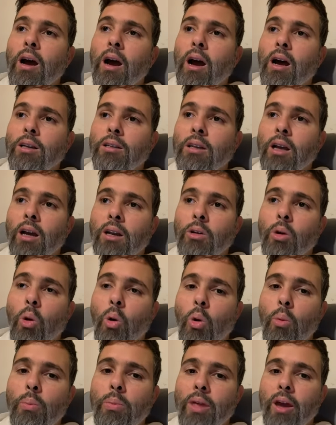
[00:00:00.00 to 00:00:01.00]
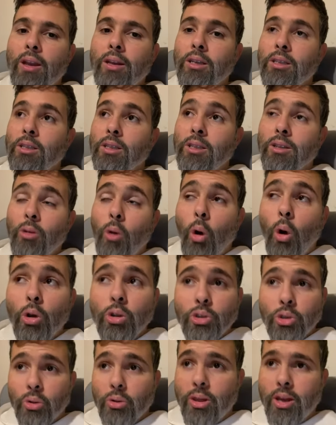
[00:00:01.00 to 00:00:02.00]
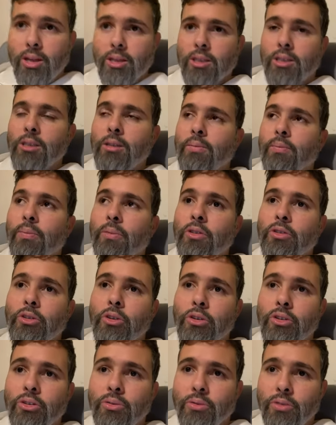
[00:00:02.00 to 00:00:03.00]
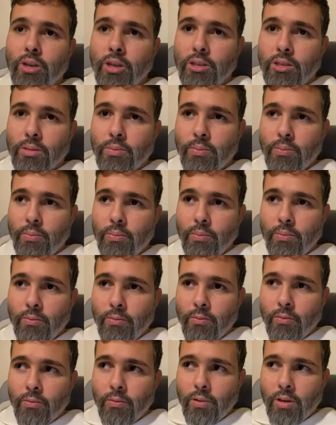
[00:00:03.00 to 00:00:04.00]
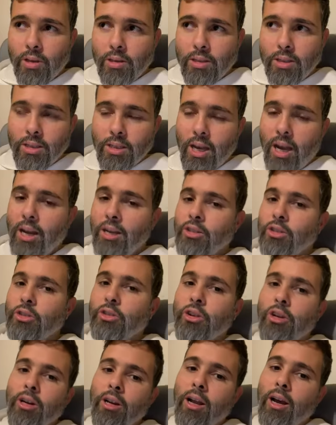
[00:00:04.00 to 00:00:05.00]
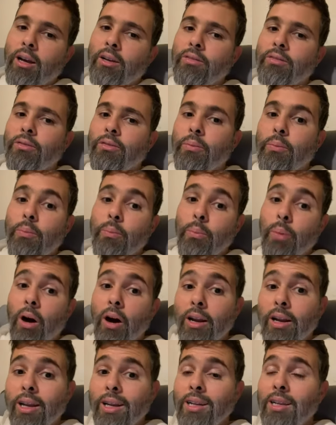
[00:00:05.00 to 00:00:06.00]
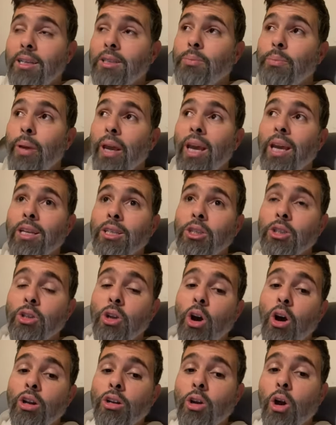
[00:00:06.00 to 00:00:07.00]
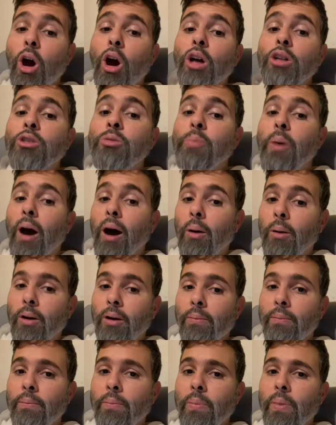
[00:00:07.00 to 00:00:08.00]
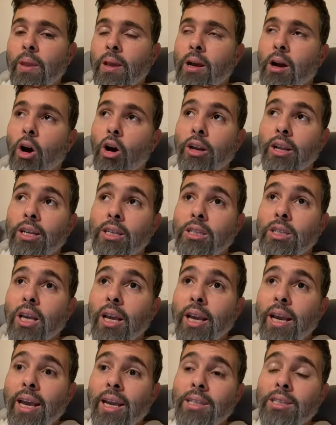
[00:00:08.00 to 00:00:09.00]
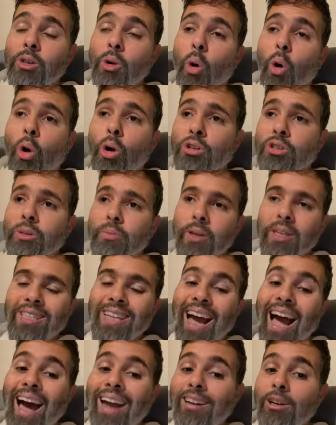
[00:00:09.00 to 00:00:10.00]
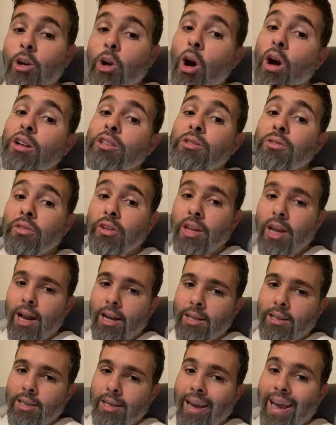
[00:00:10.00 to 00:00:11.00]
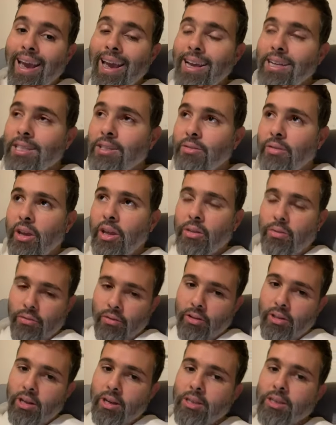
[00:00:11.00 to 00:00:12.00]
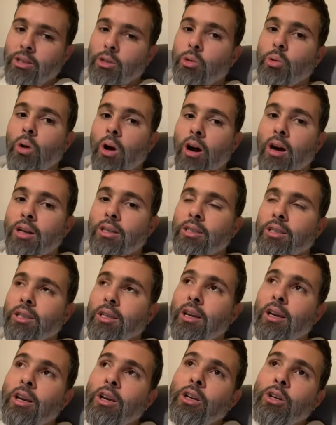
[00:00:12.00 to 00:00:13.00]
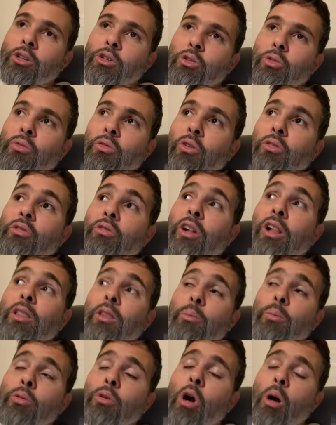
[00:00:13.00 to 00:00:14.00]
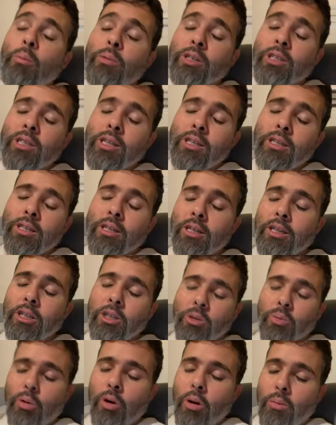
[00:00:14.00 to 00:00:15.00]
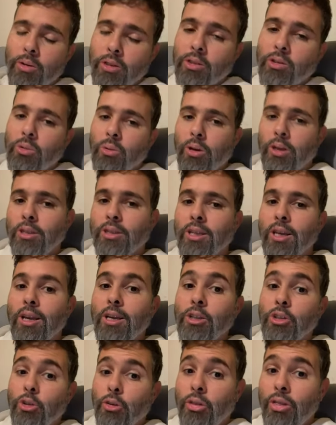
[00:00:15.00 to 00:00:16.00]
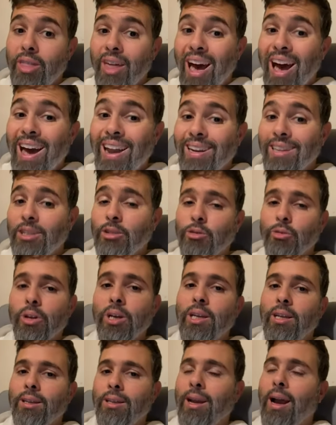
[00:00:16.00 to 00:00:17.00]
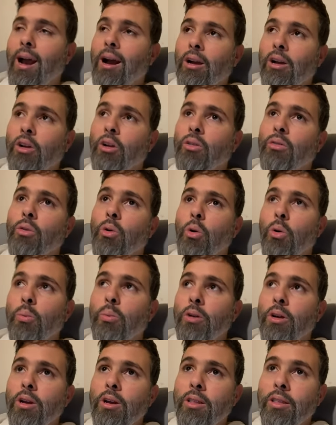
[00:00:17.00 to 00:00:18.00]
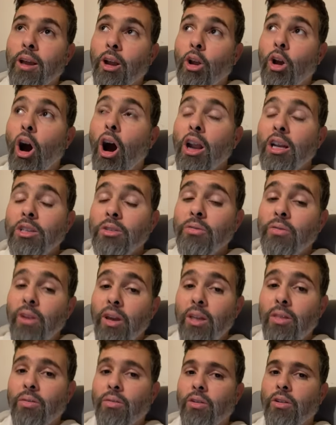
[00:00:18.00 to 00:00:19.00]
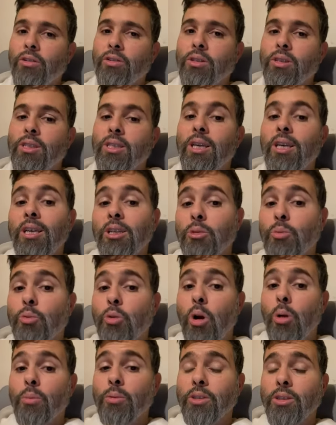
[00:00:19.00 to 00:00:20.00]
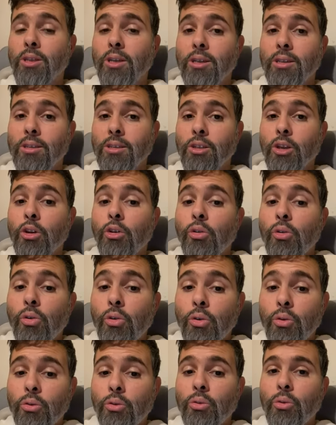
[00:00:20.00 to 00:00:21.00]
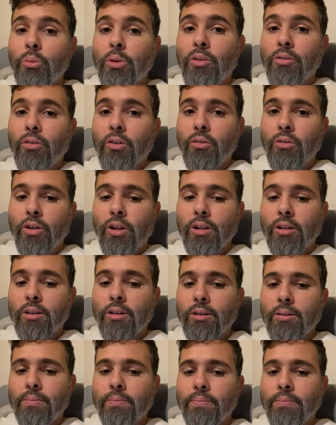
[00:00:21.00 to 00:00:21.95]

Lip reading: And hope then is also this. So it desires eternal life, but it is based on God's power, on his awesomeness and God's fidelity, his faithfulness to us to fulfill the promises that he's promised to us. So that is really the anchor of hope, that God is faithful to see his promises to be fulfilled.